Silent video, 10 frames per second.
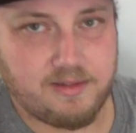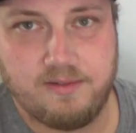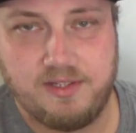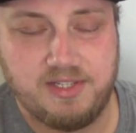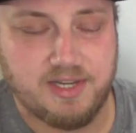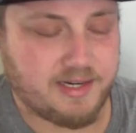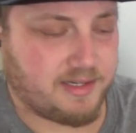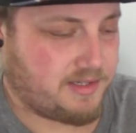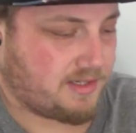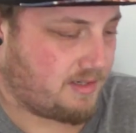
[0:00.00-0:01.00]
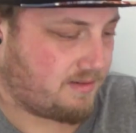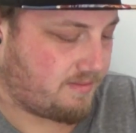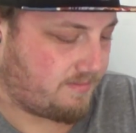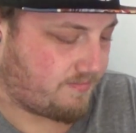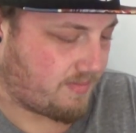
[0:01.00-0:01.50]
Suckers.
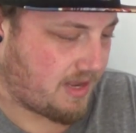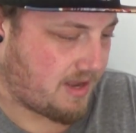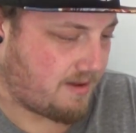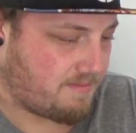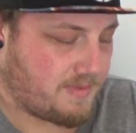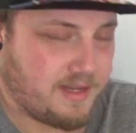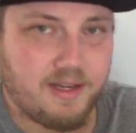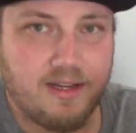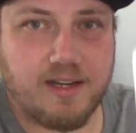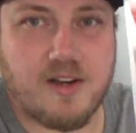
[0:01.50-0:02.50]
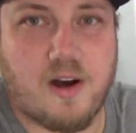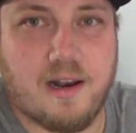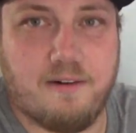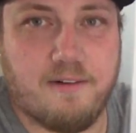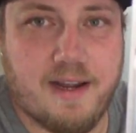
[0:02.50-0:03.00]

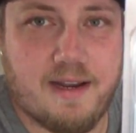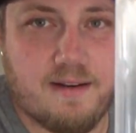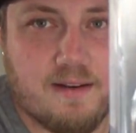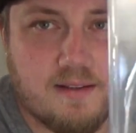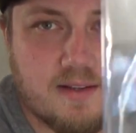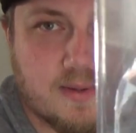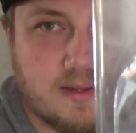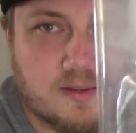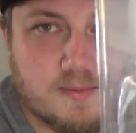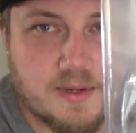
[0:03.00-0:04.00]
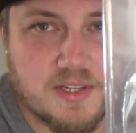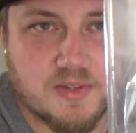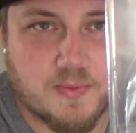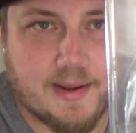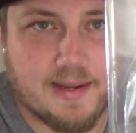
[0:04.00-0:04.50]
Kylo Ren. This one looks pretty
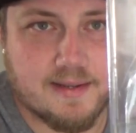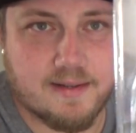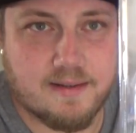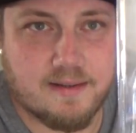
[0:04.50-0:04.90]
sweet.